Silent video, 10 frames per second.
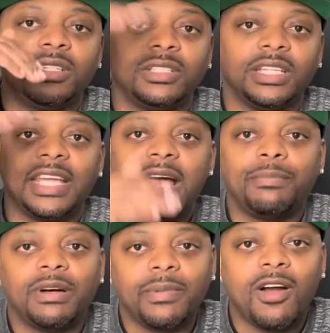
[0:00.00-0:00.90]
the gap
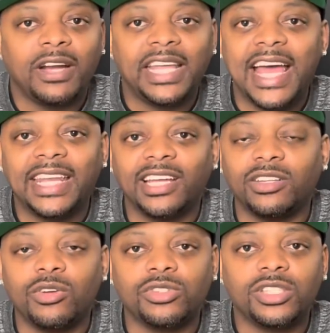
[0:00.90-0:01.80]
up already had it
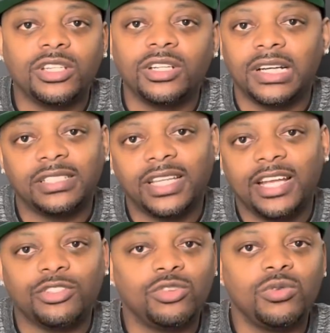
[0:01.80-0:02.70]
close to a
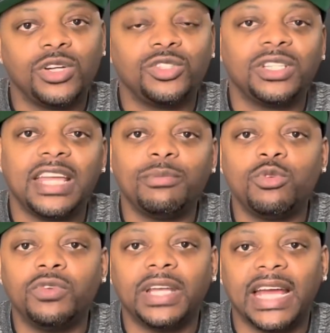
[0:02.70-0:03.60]
200 day
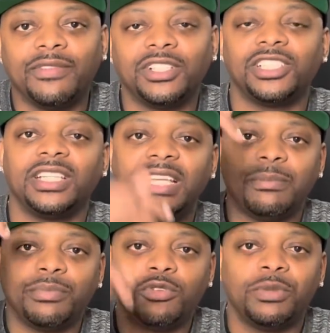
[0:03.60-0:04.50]
moving average, and then
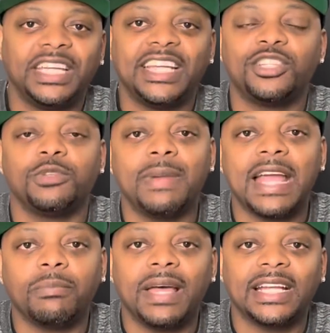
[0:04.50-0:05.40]
boom, it gets
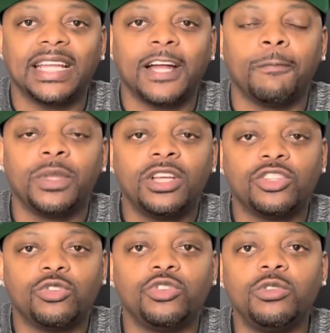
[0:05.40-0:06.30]
smacked back down.
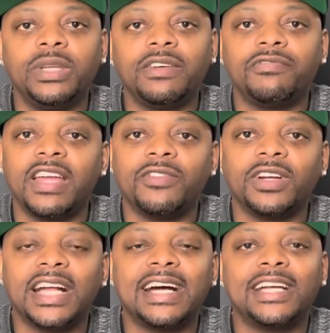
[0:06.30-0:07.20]
So do me a favor,
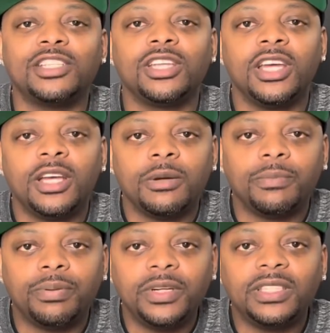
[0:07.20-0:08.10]
guys,
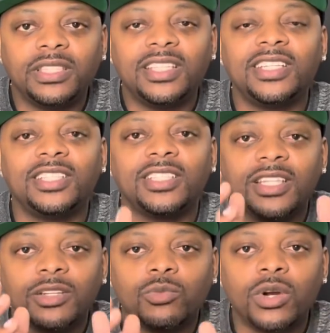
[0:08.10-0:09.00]
put this
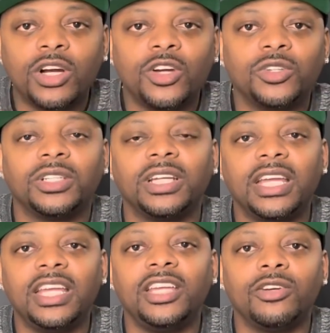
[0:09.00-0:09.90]
word
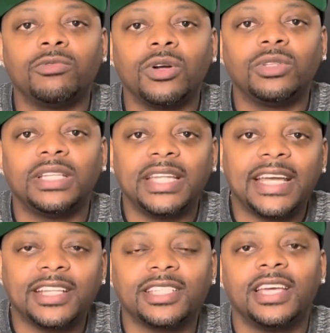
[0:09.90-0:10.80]
in your
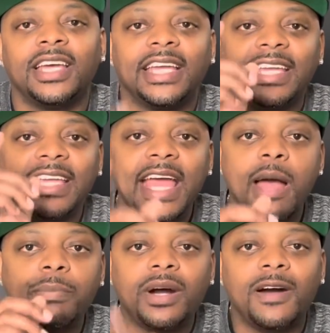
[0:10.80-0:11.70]
Rolodex,
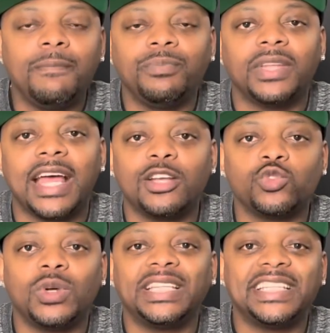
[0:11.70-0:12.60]
gap up as
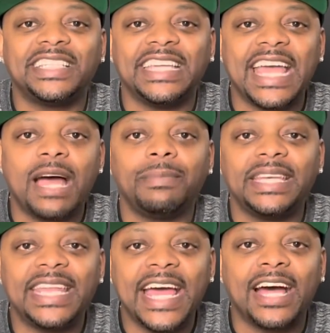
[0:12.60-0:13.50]
well as gap
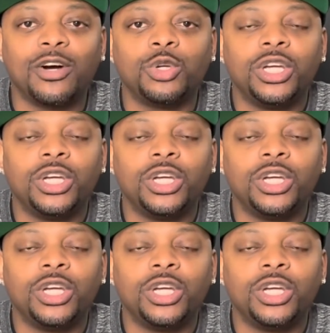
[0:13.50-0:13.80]
down.